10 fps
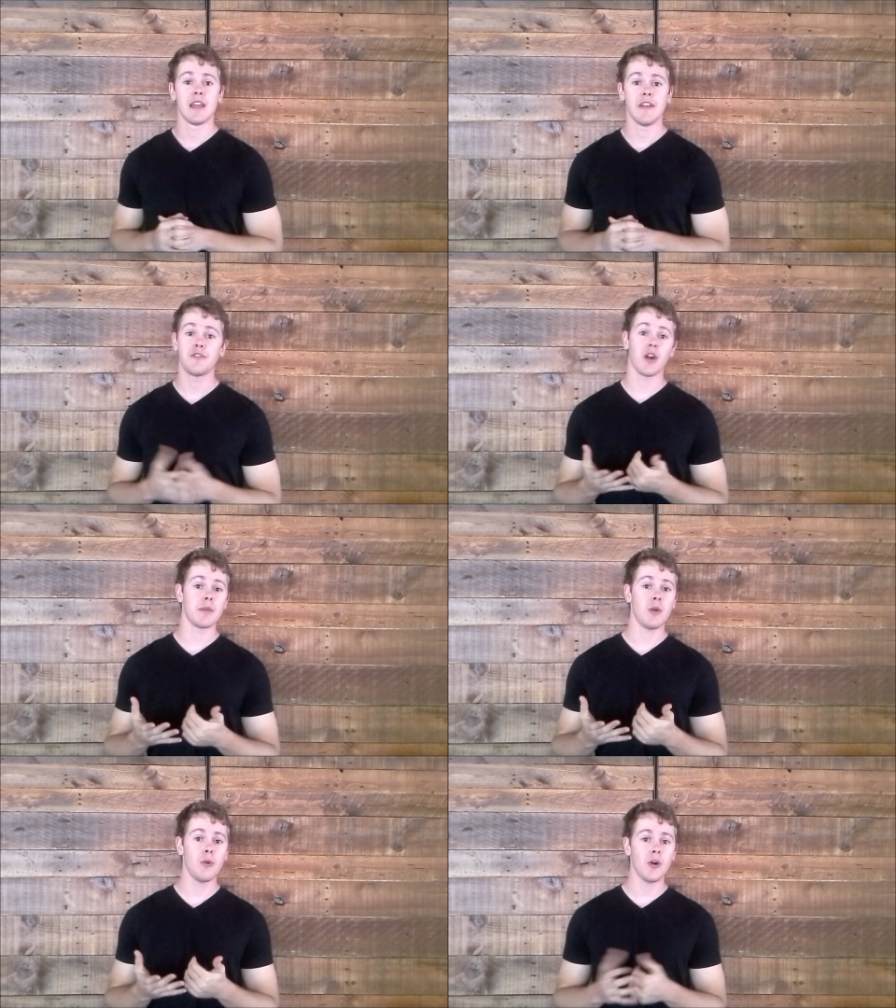If you're
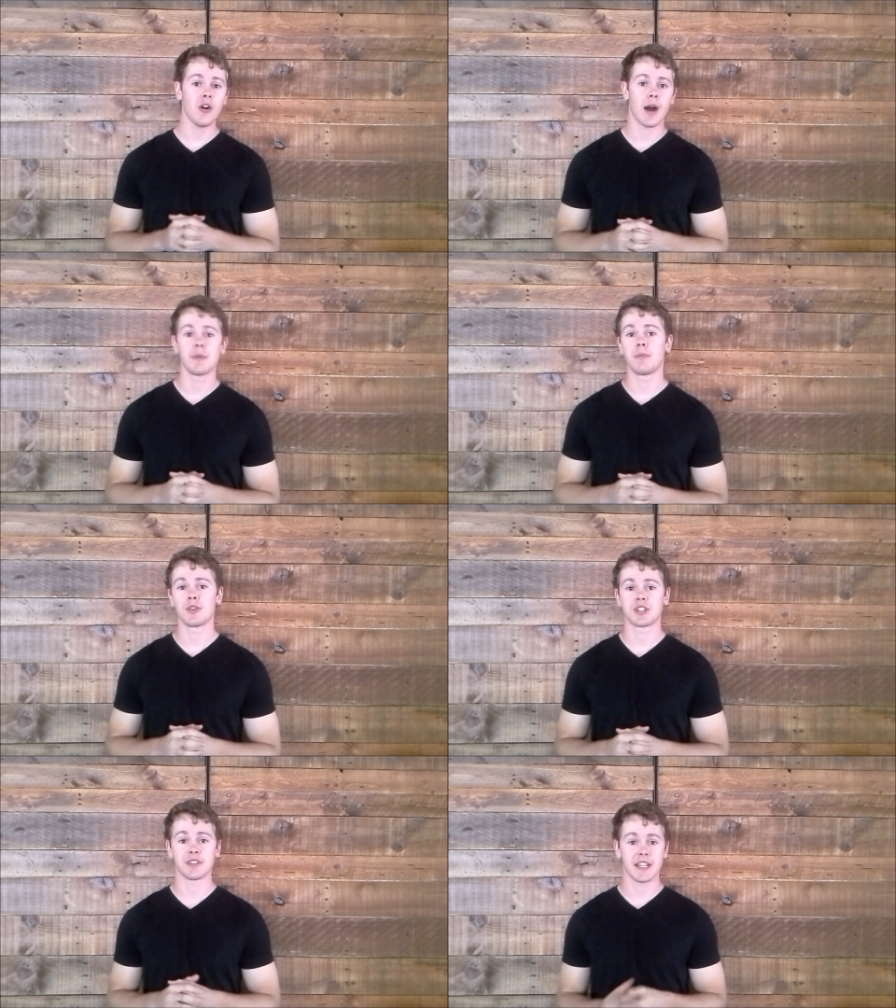on mobile, I'm going to
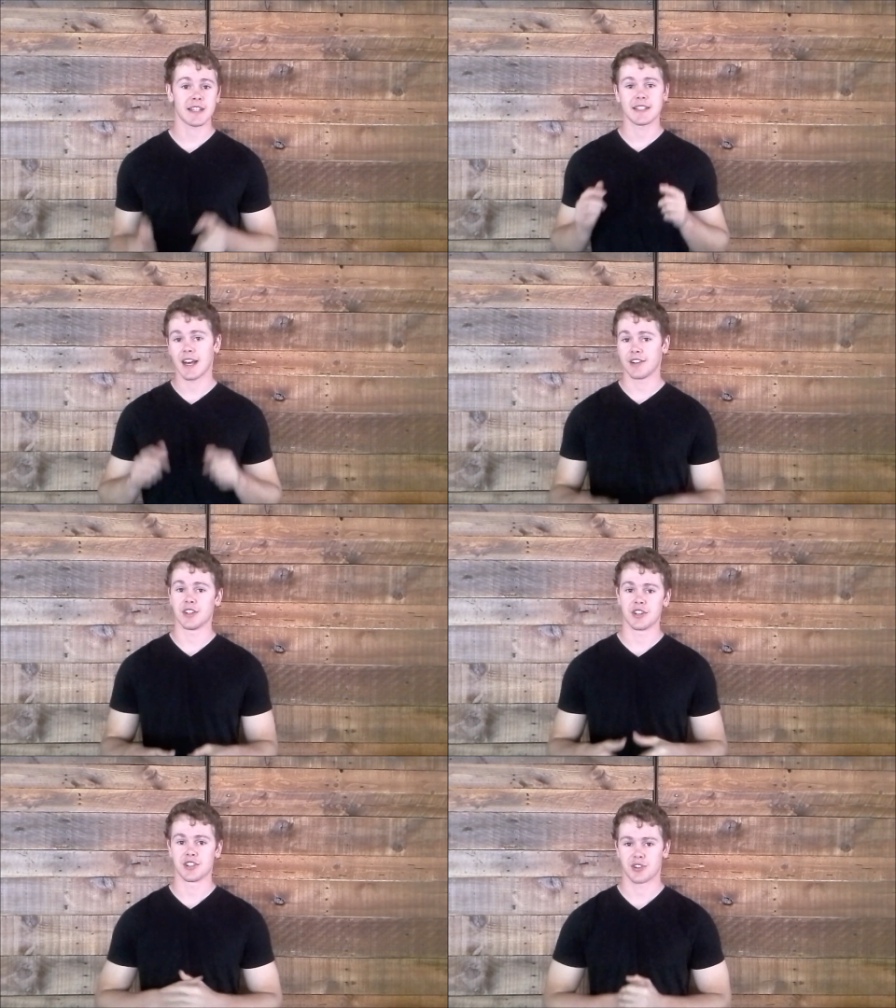post a link down in
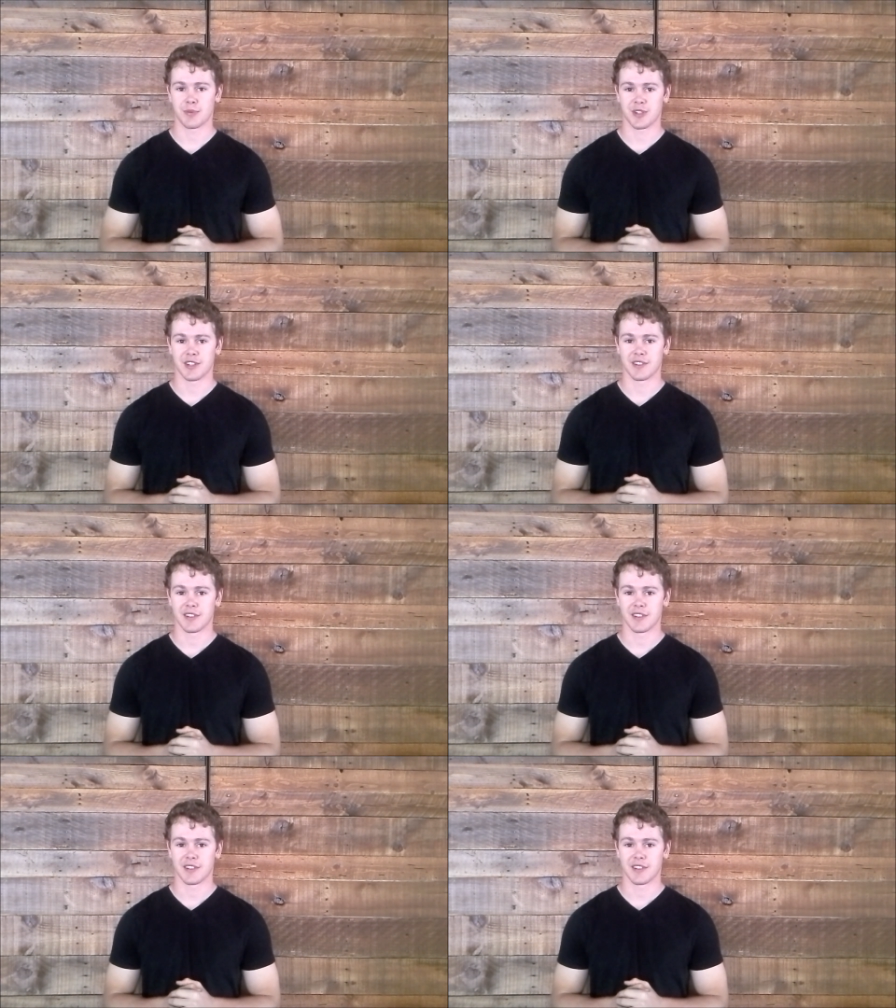the description.